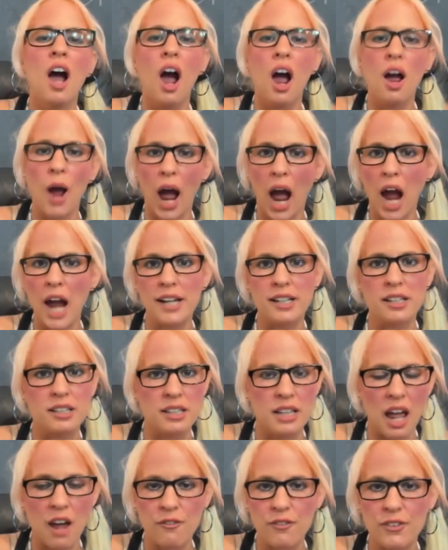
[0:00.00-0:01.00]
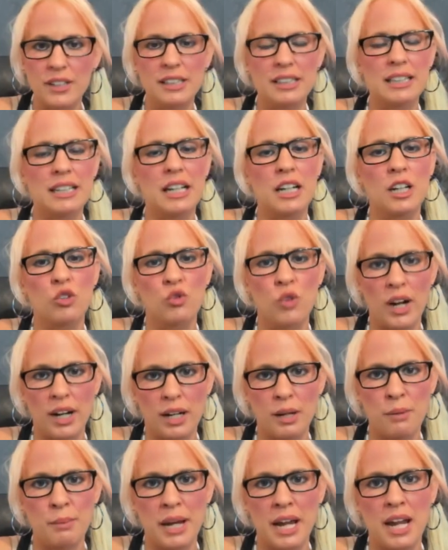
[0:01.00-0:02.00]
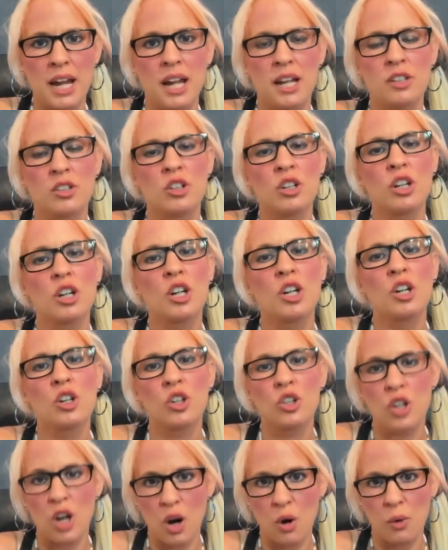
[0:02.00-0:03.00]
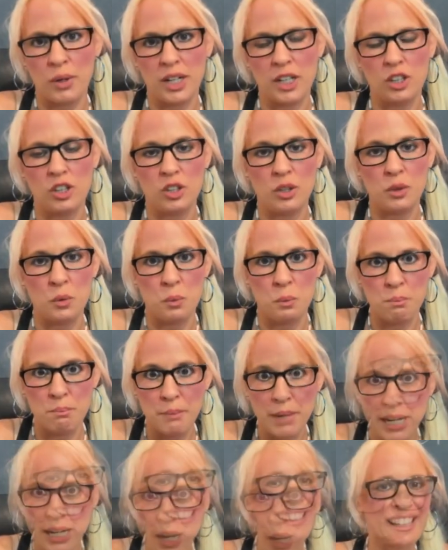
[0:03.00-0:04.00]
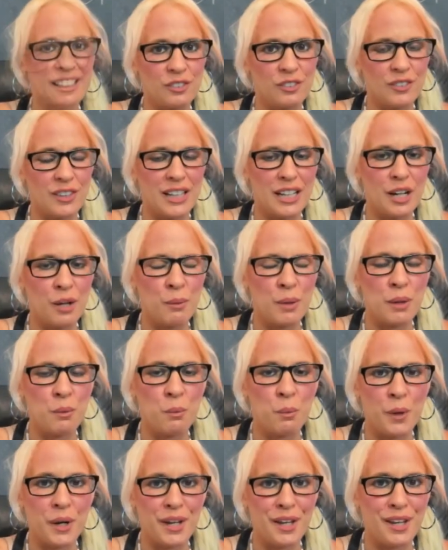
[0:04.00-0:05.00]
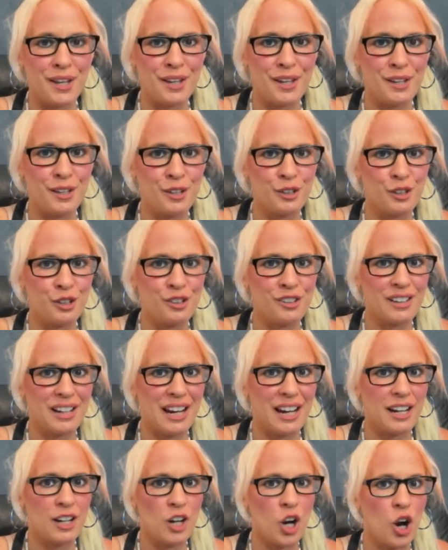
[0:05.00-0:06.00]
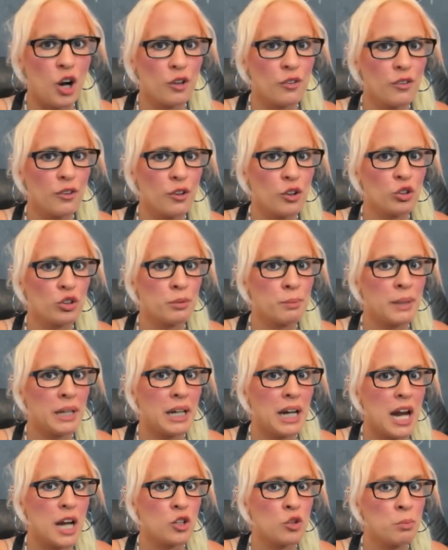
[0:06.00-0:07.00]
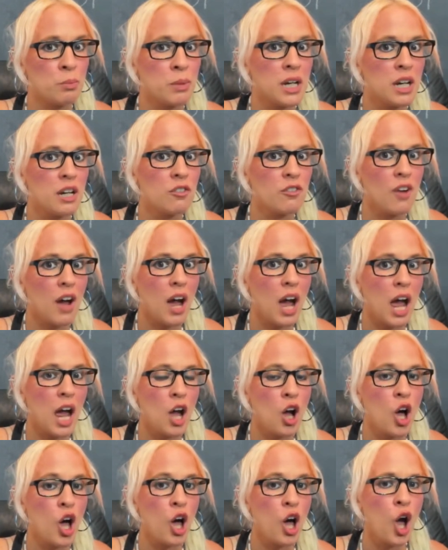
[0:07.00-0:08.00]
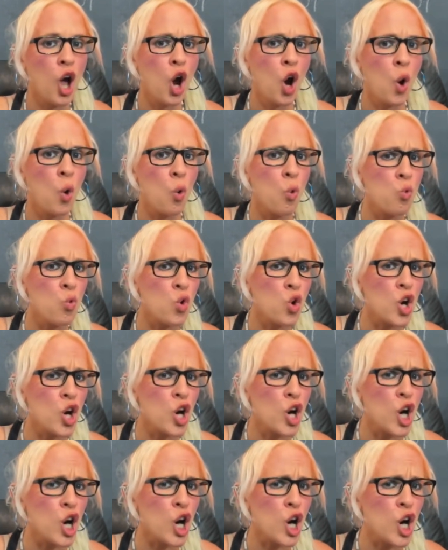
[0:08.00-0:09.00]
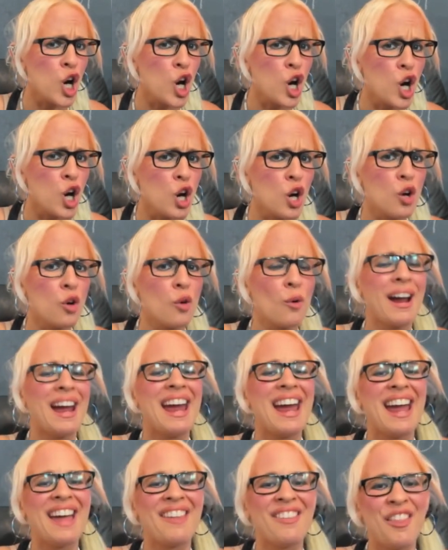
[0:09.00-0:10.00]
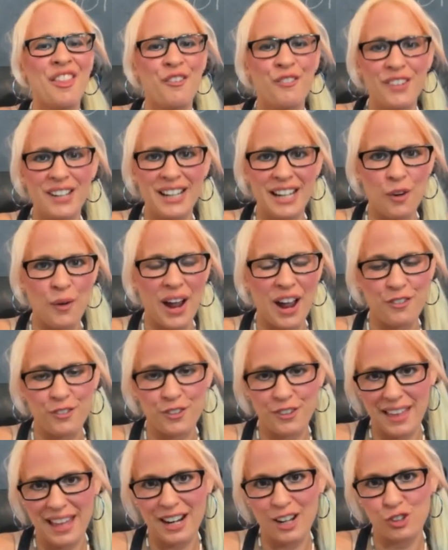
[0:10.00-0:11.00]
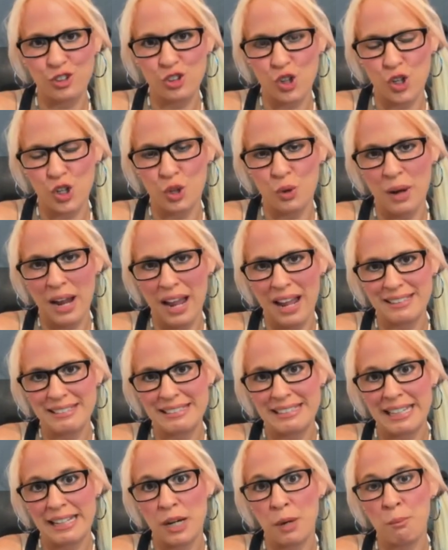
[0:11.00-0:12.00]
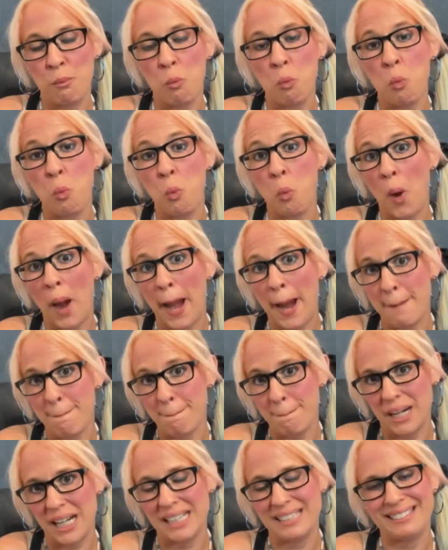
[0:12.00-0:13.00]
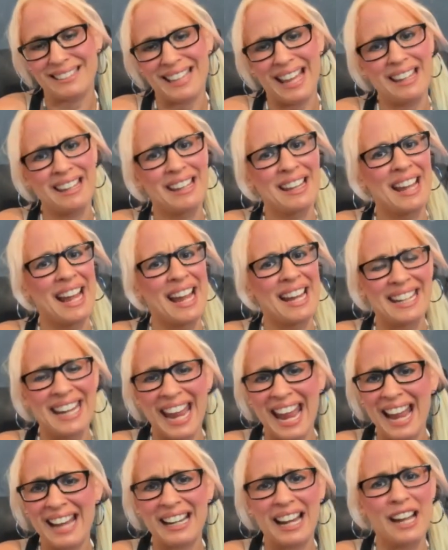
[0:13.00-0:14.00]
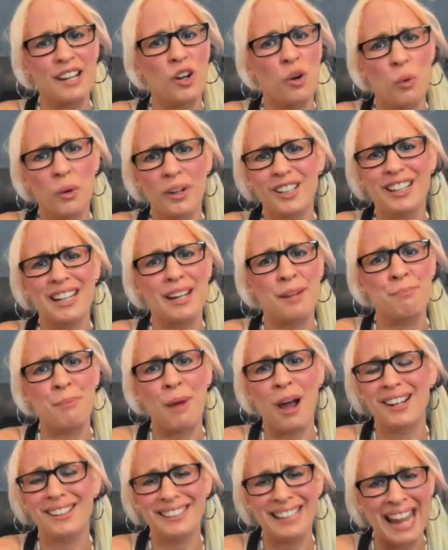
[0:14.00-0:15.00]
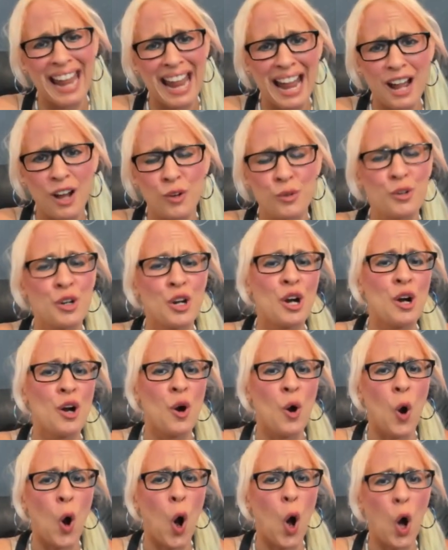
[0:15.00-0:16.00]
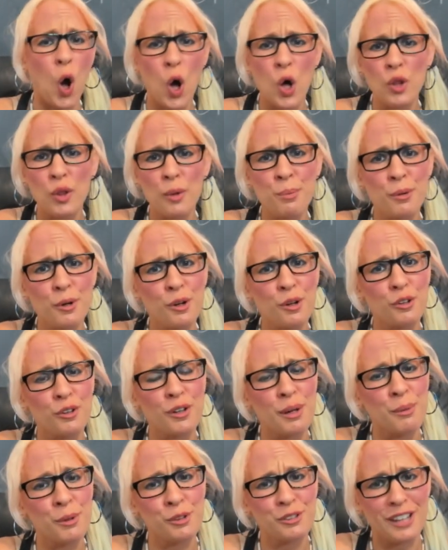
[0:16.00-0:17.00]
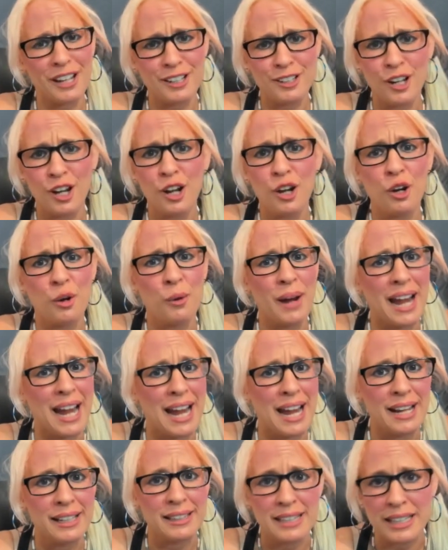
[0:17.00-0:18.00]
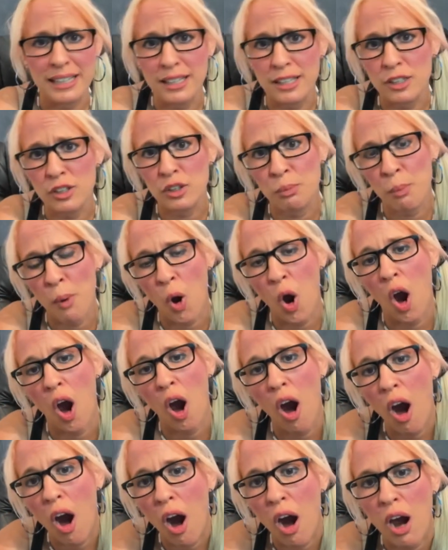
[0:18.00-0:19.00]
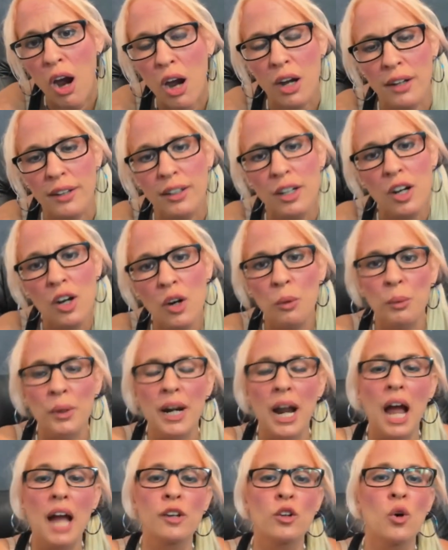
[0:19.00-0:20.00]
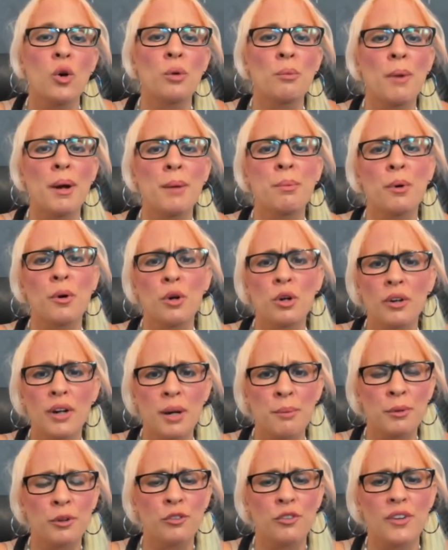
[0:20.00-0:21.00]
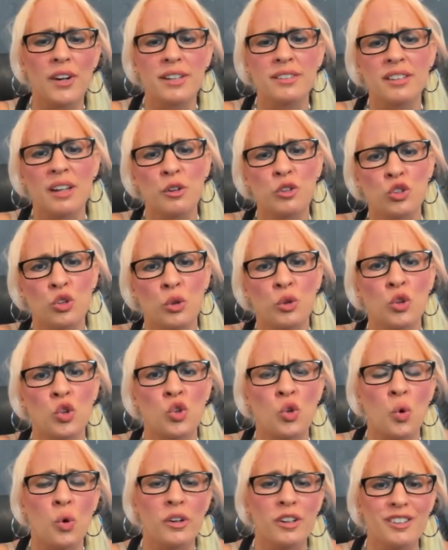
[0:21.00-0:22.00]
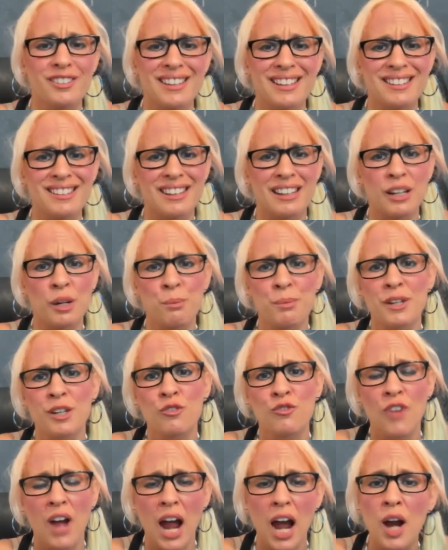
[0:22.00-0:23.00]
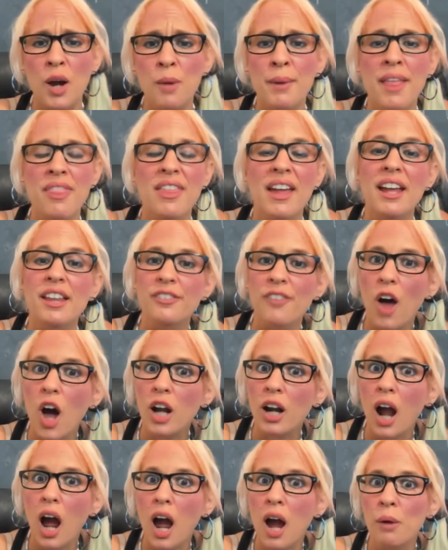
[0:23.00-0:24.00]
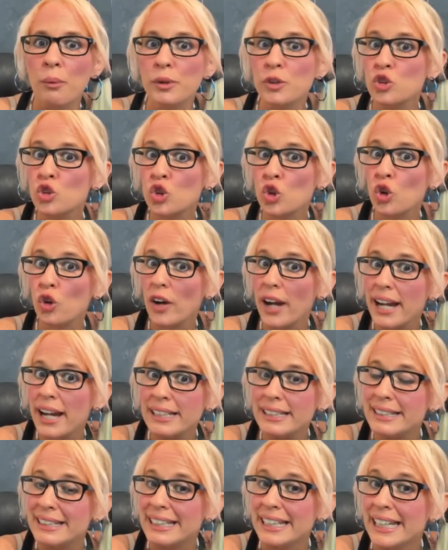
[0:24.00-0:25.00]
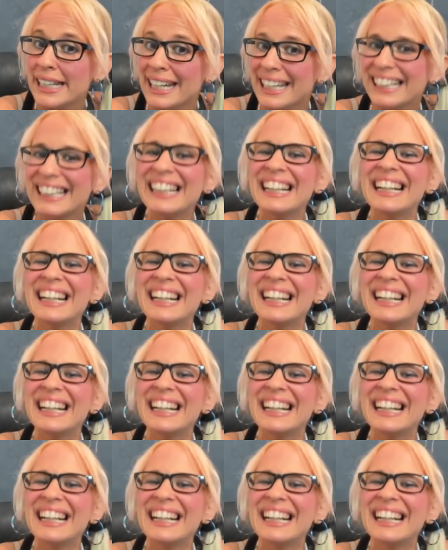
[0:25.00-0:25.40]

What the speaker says: I definitely recommend going to meetups. Next video, we will create our first PHP file. Woo! And then the video after that, I'll show you how to set up WAMP. Because, again, I don't want you to get bogged down. All the programmers I know hate this part. When I told my programmer friends I was doing tutorials on setting up the environment, they thought I was crazy.